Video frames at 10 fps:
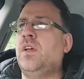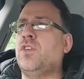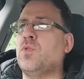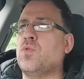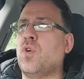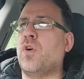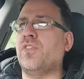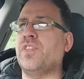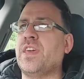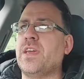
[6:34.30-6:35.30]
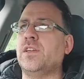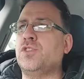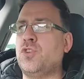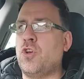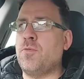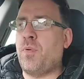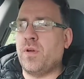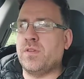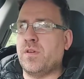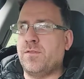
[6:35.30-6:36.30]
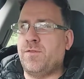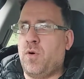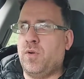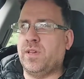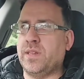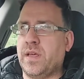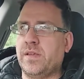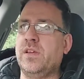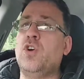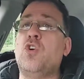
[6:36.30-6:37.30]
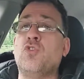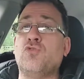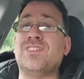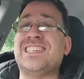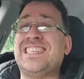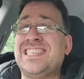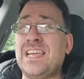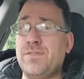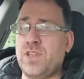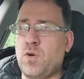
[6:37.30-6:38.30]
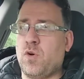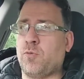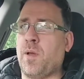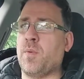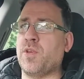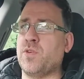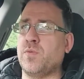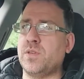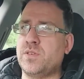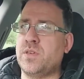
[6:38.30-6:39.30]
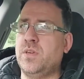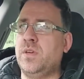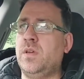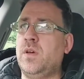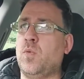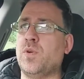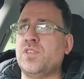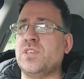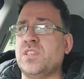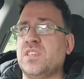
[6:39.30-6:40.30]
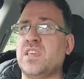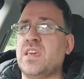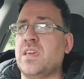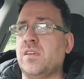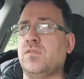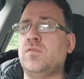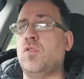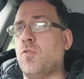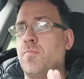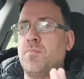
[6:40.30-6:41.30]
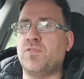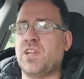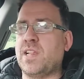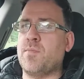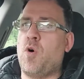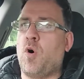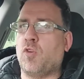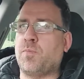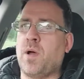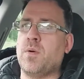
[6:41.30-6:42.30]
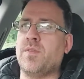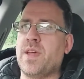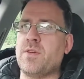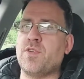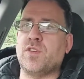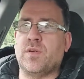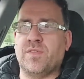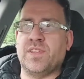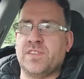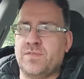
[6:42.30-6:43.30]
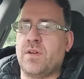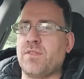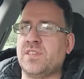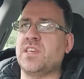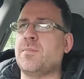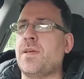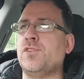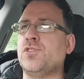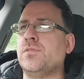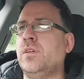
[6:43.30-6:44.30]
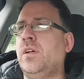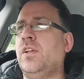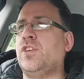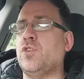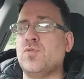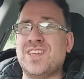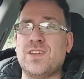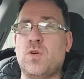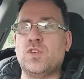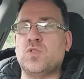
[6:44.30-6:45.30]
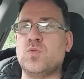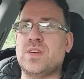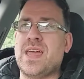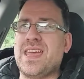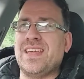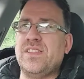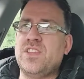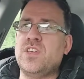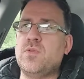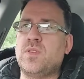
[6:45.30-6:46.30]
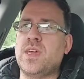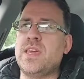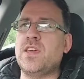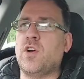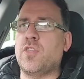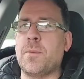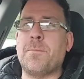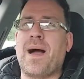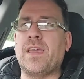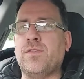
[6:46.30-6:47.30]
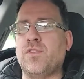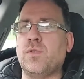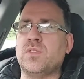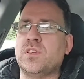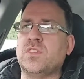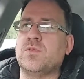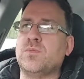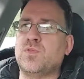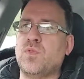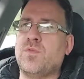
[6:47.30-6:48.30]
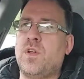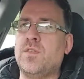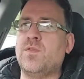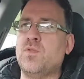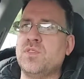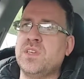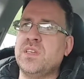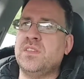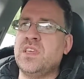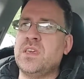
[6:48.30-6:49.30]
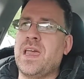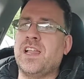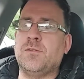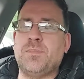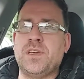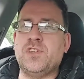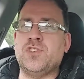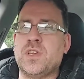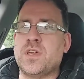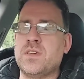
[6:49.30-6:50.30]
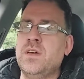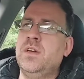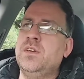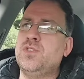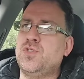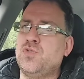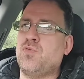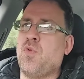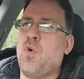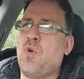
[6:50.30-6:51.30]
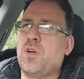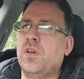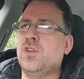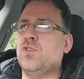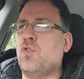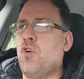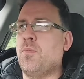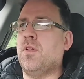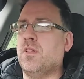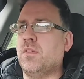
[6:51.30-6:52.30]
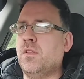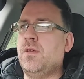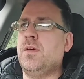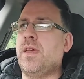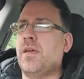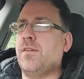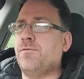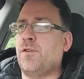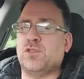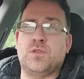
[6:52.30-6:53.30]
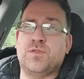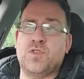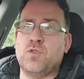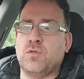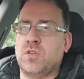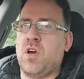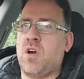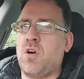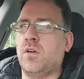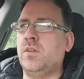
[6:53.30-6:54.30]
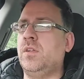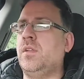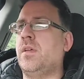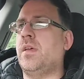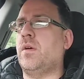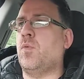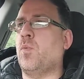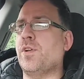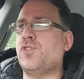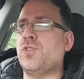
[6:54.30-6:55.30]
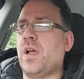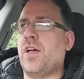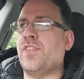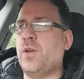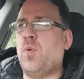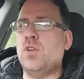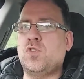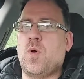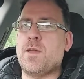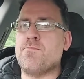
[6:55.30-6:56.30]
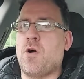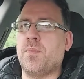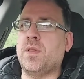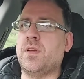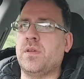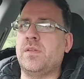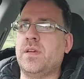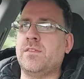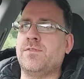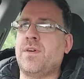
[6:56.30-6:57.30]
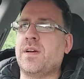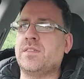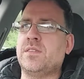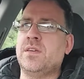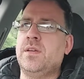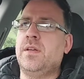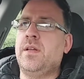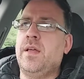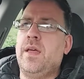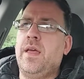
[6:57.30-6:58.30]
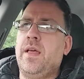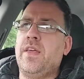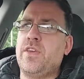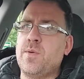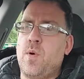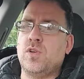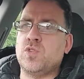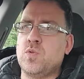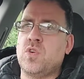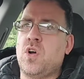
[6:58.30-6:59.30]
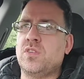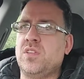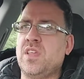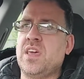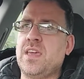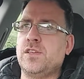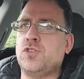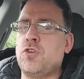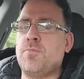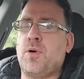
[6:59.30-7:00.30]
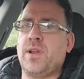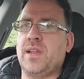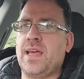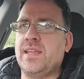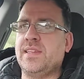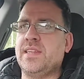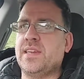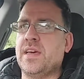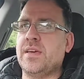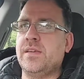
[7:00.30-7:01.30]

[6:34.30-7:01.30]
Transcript: You got the 2.4 litre 170 horsepower unit, which is the, you know, slightly more horsepower variant of this very same engine. You did also get, in the UK, you got the bi-fuel system. So Volvo did the LPG stroke normal fossil fuel car, which I think was quite popular, in fact. You also got the 2.9 litre